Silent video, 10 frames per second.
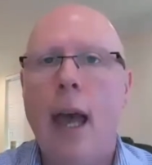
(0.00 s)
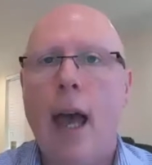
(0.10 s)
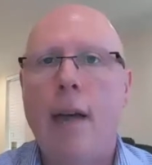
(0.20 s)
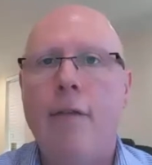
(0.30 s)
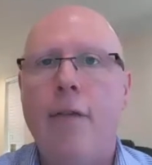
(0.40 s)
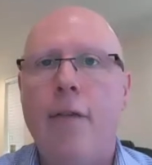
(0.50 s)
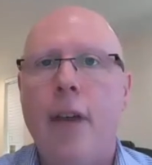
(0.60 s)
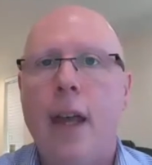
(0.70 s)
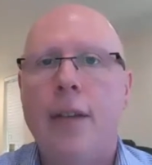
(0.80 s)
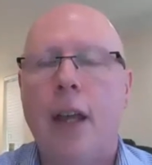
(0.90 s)
if
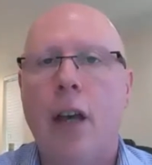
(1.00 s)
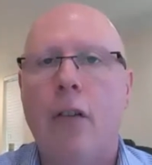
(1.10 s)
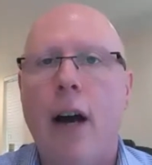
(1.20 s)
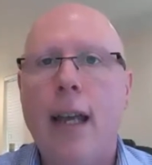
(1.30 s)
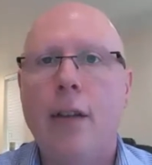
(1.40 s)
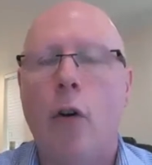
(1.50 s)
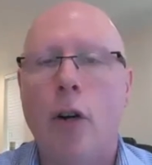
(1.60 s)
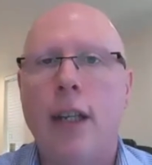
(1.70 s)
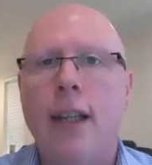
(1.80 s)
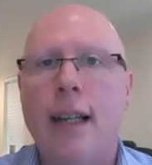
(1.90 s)
the client
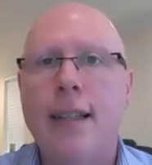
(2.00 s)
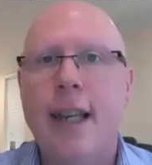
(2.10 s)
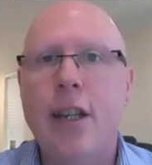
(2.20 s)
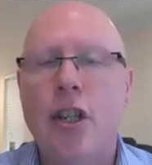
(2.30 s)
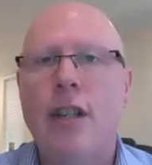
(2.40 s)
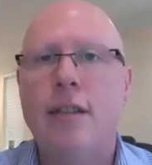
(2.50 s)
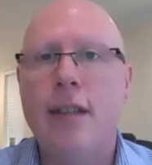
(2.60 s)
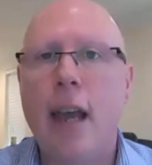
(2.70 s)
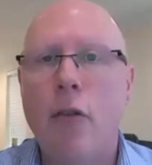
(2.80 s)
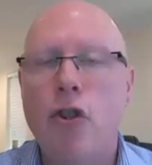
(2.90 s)
organisation
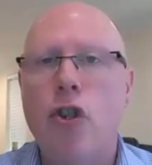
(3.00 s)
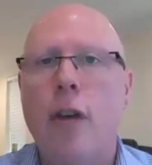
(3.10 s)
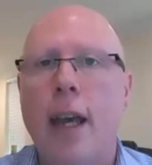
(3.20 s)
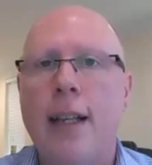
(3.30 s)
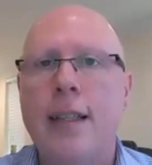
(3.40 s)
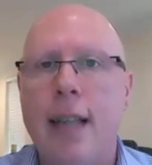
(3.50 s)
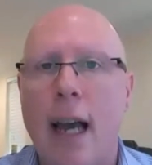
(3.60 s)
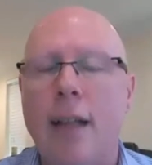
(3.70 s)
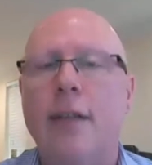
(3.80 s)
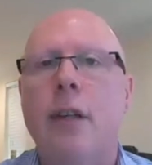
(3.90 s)
tells you
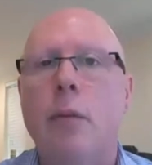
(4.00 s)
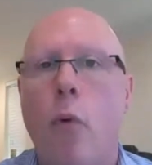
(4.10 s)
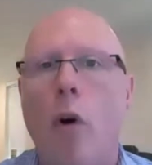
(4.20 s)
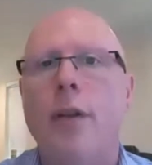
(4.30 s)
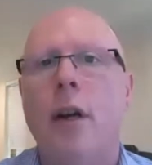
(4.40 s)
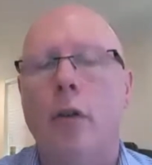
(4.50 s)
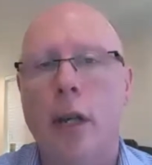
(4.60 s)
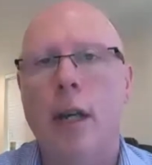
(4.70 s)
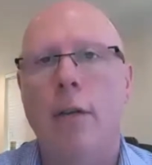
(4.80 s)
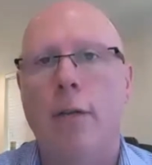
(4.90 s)
exactly what they're
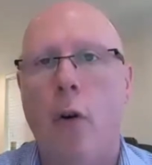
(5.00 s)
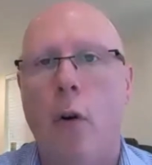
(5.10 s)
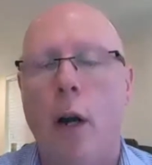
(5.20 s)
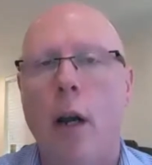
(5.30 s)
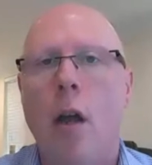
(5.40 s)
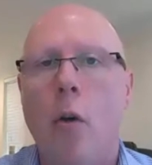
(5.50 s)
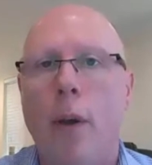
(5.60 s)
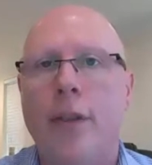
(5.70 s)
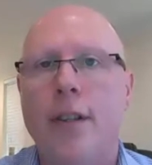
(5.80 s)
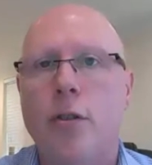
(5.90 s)
looking for
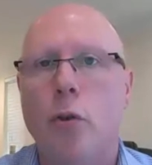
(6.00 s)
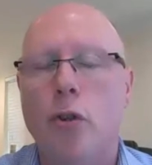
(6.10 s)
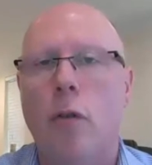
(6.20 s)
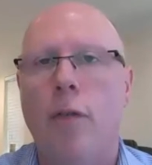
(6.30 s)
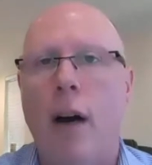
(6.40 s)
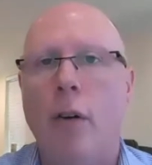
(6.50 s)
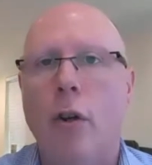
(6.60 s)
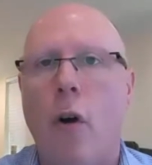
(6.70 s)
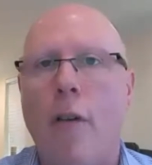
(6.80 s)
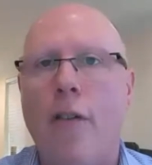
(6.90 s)
with the social
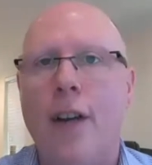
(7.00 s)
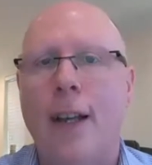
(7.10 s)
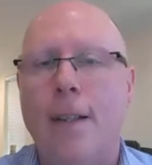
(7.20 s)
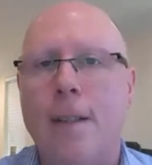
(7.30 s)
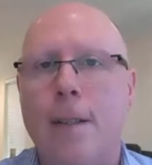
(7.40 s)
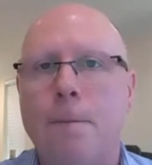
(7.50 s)
value offerings.